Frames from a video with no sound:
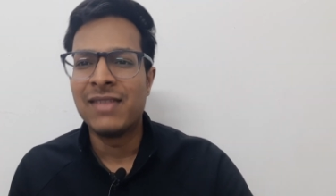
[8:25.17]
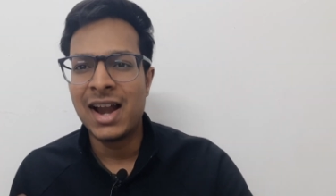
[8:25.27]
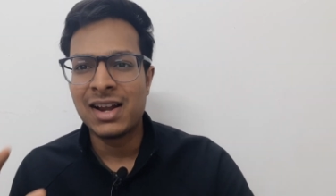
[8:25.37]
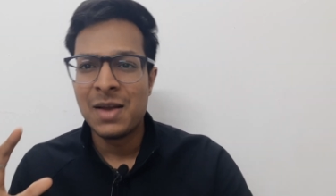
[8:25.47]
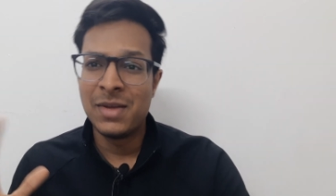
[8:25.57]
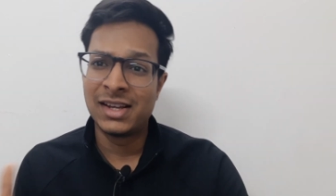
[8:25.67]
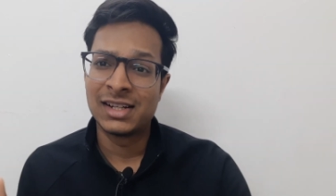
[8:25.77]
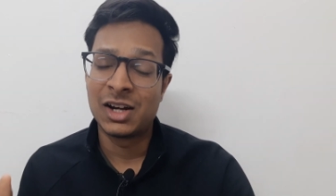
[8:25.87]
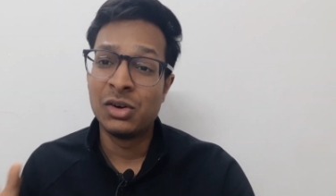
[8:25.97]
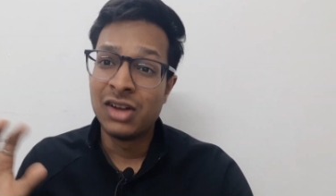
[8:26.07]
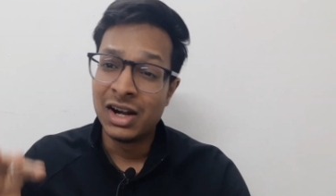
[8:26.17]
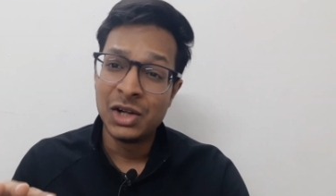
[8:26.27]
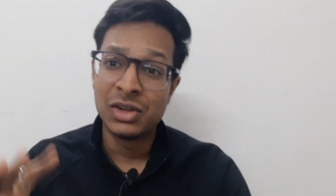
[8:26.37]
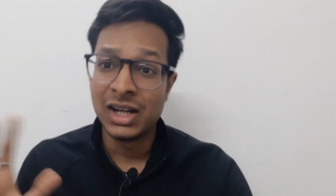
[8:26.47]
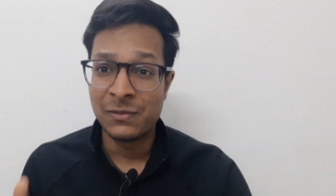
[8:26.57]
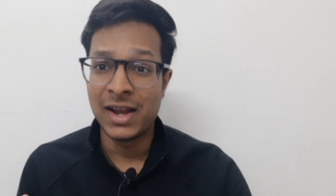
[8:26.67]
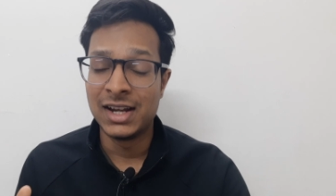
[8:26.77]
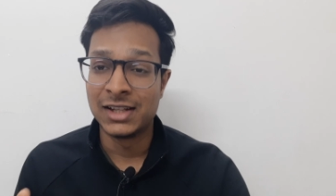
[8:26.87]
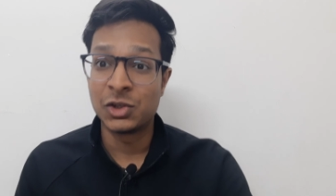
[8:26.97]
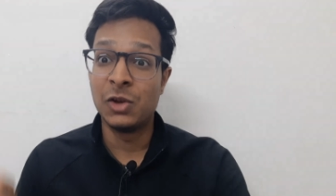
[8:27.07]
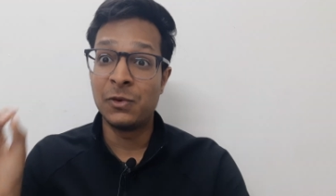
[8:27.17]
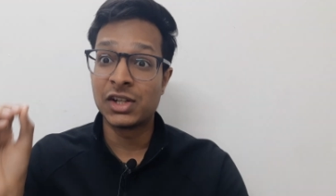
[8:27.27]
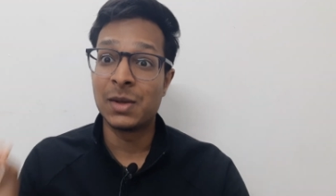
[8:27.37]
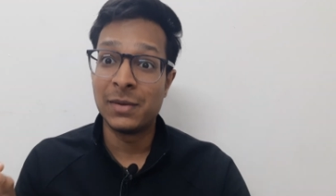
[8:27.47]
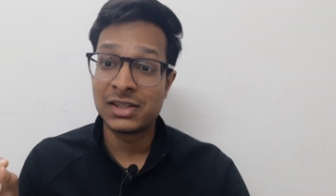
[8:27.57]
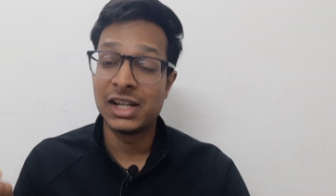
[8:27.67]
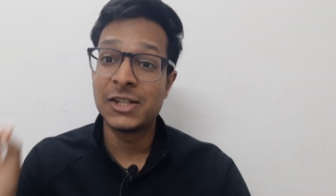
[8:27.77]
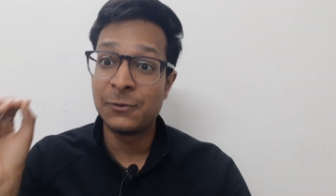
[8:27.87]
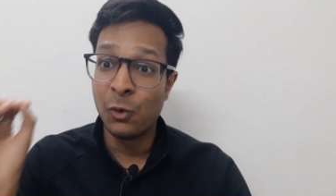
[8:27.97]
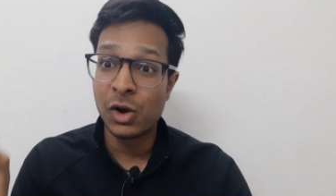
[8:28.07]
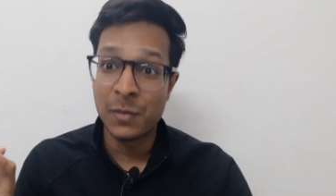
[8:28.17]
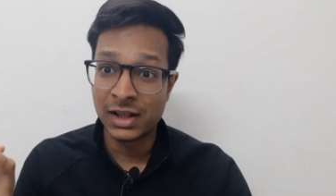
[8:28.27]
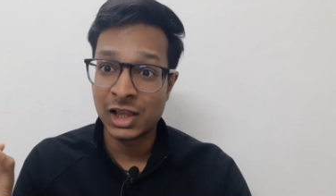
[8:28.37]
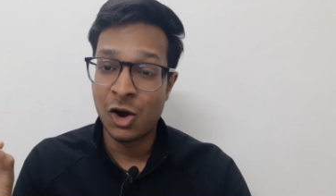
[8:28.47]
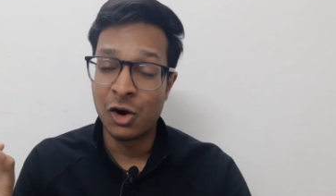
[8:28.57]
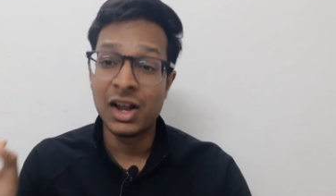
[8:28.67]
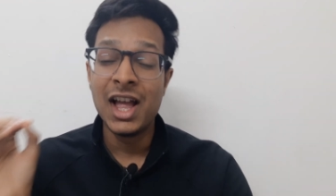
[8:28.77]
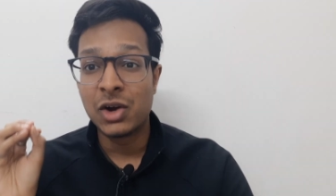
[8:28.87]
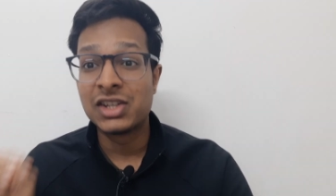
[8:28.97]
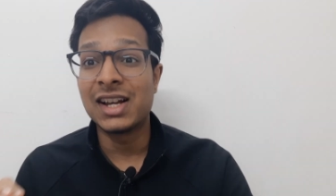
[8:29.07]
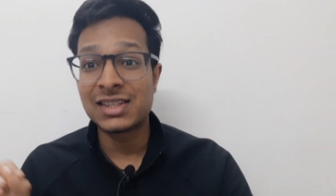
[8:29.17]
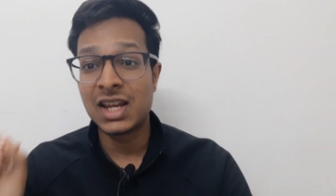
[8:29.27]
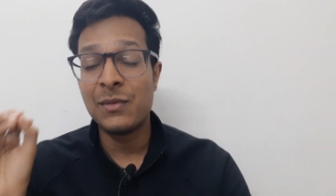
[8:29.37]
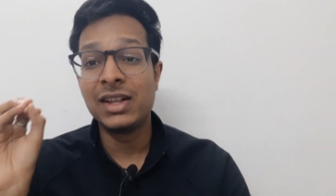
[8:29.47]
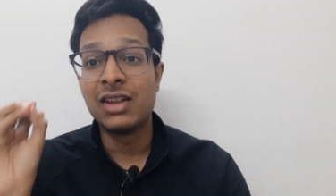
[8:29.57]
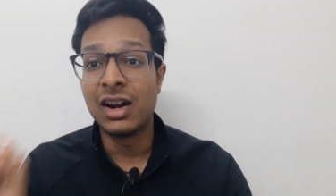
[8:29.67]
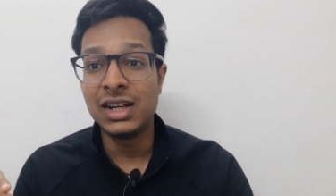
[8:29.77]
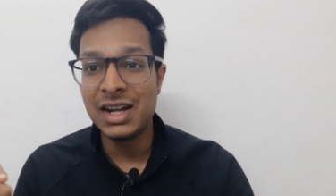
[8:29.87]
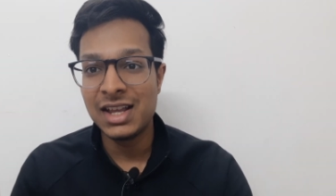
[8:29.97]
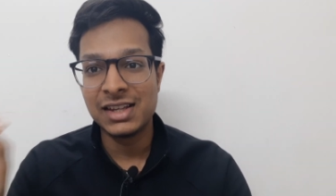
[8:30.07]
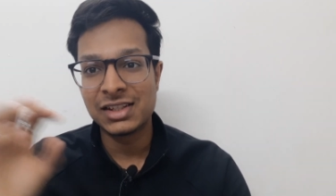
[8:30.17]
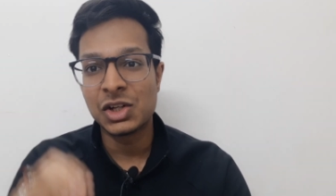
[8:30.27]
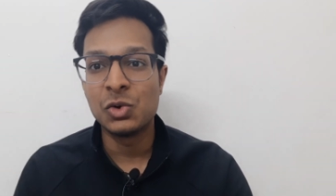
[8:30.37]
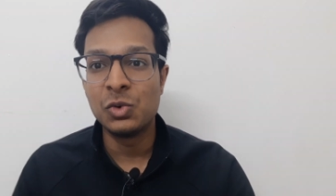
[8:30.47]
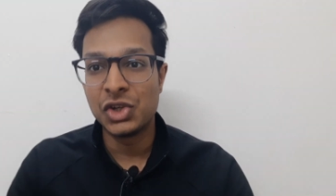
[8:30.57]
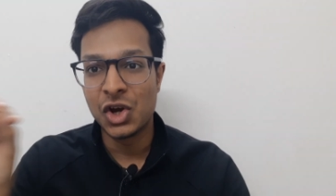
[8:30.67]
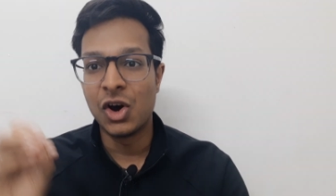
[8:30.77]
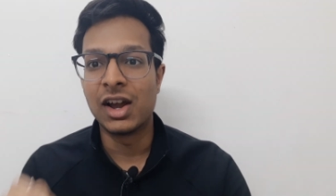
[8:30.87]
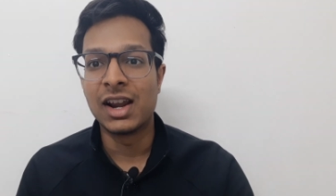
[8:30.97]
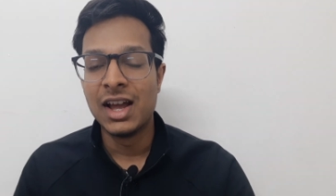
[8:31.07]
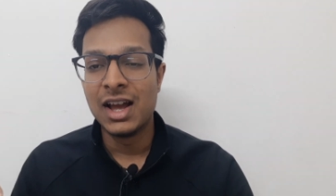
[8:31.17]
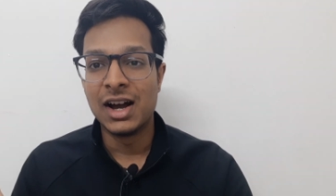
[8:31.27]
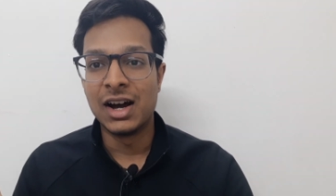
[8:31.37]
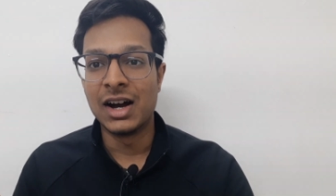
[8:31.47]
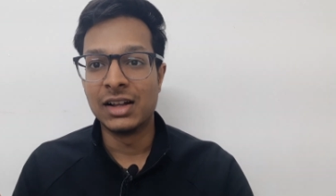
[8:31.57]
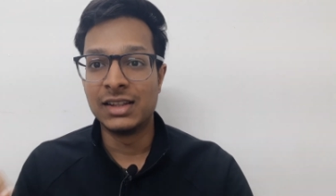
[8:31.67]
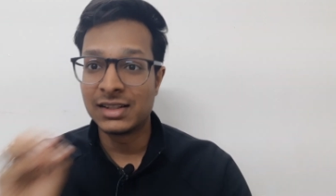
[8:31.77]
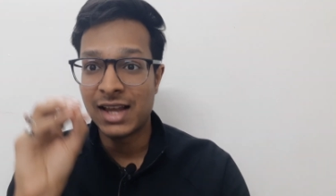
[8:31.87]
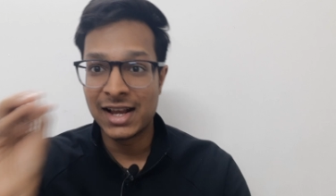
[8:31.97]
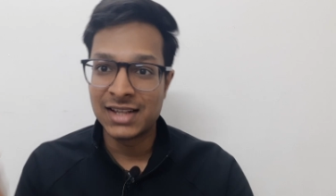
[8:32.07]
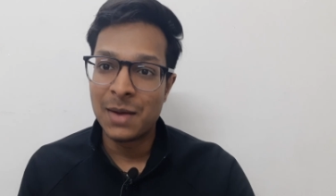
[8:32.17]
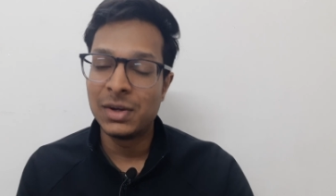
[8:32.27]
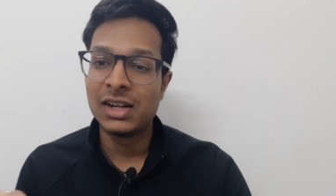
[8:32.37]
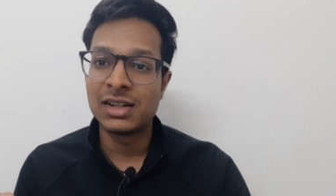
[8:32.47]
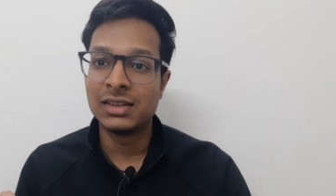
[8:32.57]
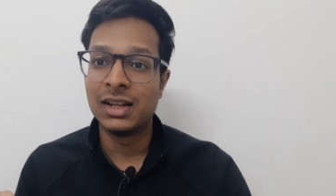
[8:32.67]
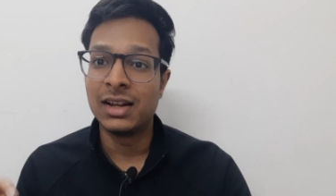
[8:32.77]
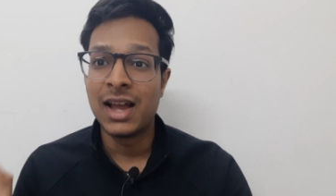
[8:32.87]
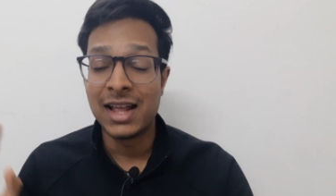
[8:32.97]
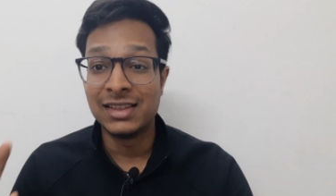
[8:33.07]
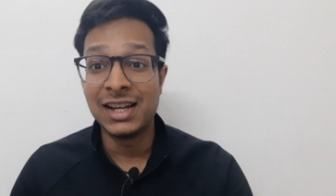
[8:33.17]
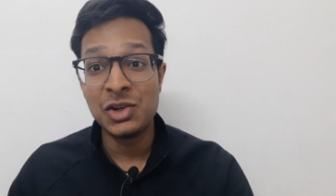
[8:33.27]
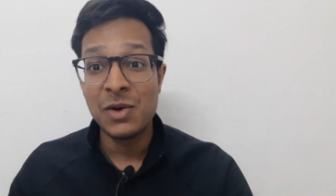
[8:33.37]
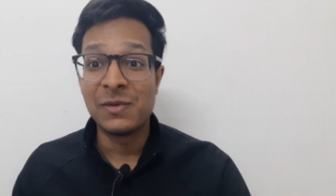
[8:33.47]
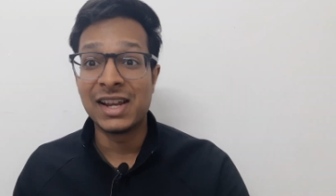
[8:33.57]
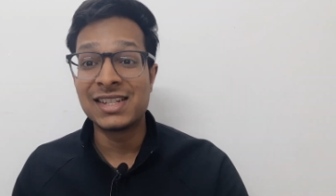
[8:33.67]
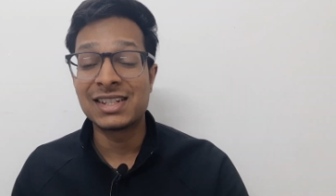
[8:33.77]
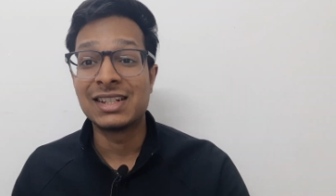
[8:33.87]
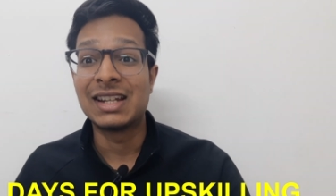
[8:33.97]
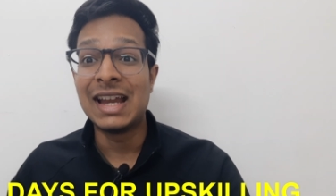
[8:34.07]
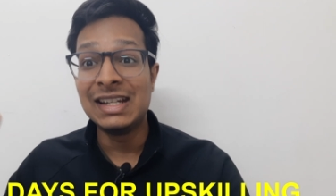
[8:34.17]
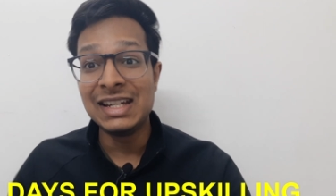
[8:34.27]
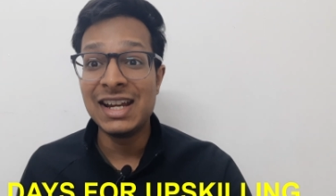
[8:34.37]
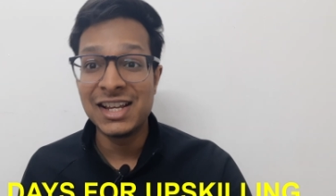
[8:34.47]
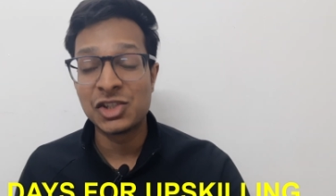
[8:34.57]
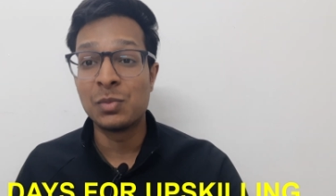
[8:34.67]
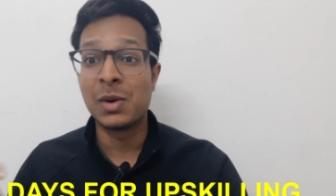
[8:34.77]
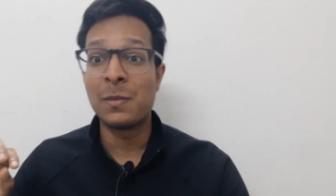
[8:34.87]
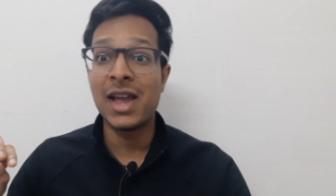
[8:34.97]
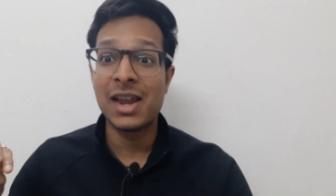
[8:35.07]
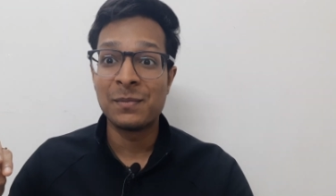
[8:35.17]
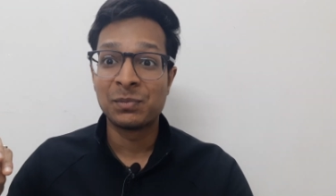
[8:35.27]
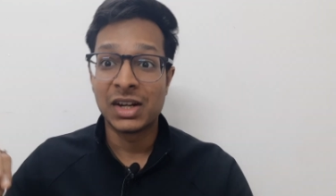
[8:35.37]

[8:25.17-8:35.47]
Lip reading: That makes it around 30 to 35 days. So if your semester is 4 months long, you are just giving 30 days to your this examination thing and then you have rest 90 days to prepare